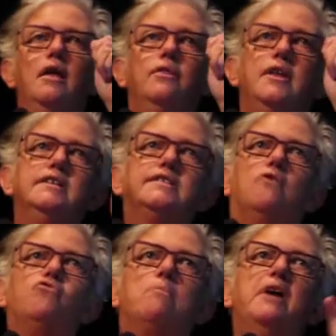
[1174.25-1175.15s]
these
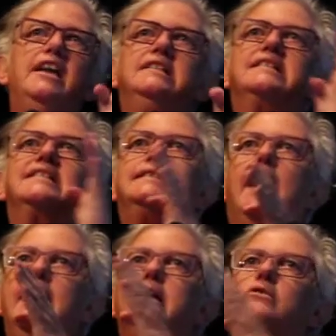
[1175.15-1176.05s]
are repeat
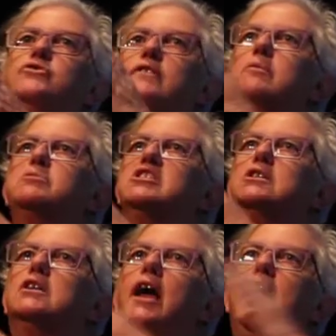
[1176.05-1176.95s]
sales of a
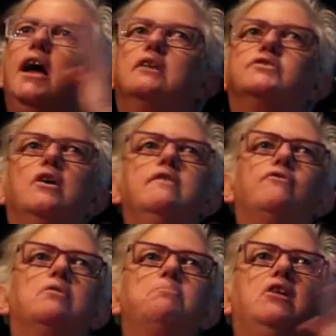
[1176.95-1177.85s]
particular house
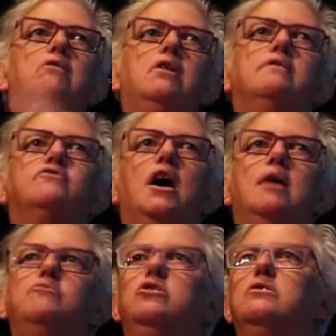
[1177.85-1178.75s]
over a period of
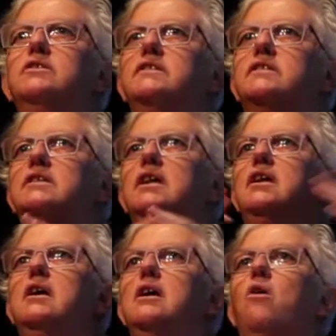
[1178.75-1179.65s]
time. And you can
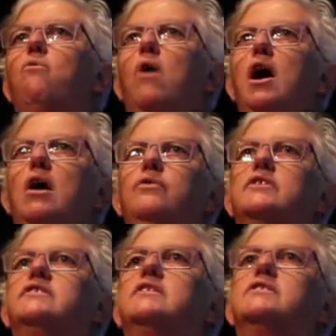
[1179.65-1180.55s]
see, while
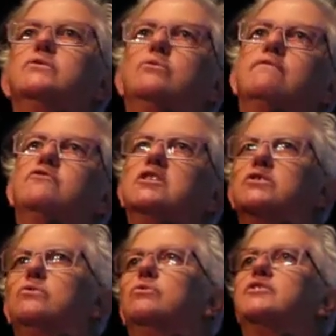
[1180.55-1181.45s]
there's this sort of
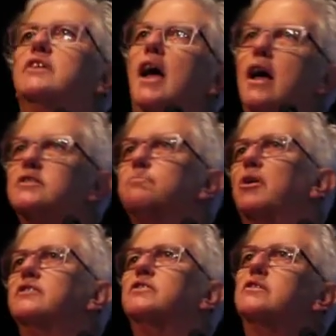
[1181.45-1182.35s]
discourse that house
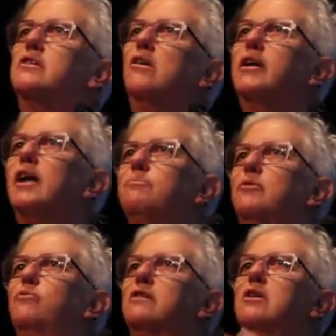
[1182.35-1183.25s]
prices are going up
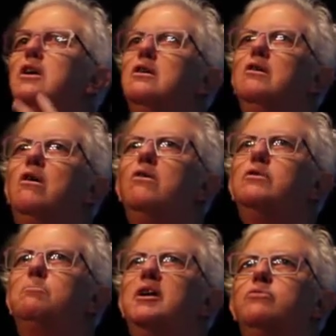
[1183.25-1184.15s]
and
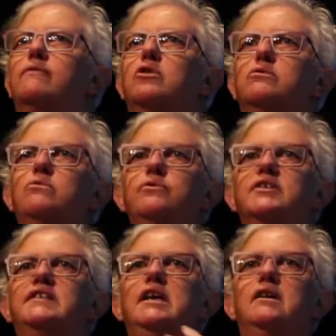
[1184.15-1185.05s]
older people have got all
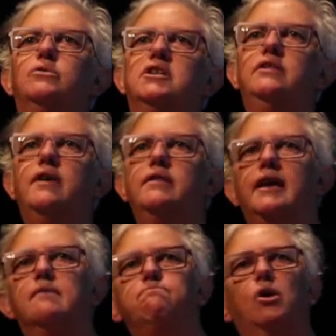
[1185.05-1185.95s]
this equity that they
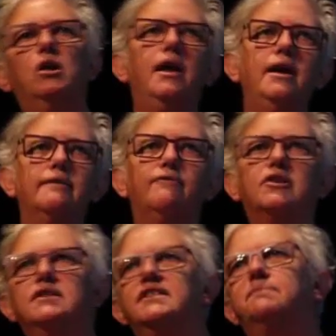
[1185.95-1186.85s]
can pull out of it
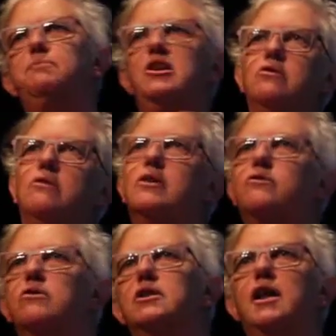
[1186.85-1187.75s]
and spend on the
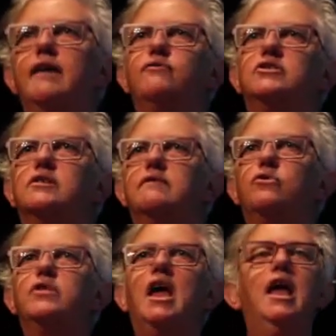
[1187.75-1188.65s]
grid life and so forth,